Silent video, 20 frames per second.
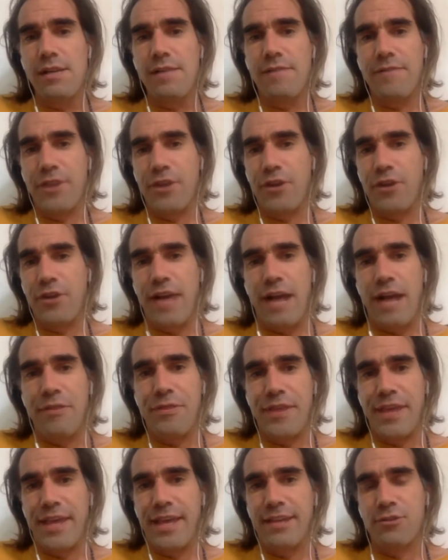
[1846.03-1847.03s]
figuring out
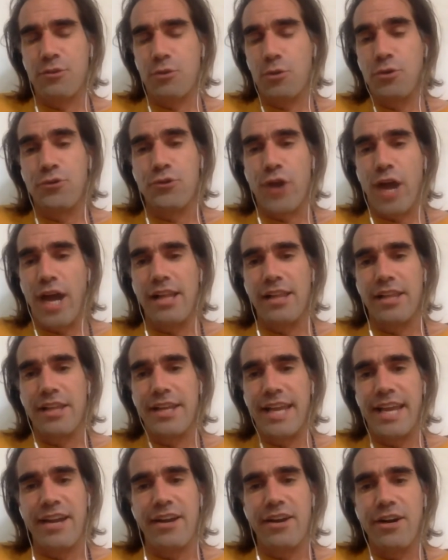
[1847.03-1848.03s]
things through trial and
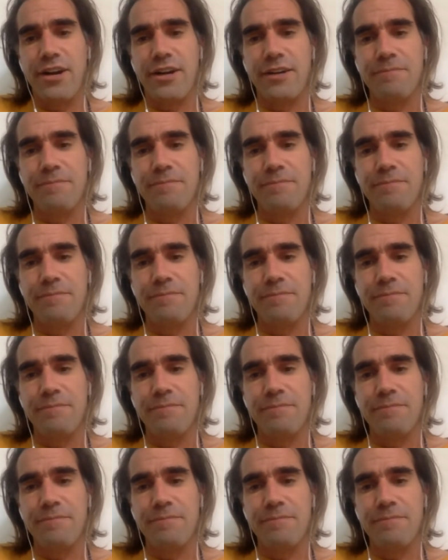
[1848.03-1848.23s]
error.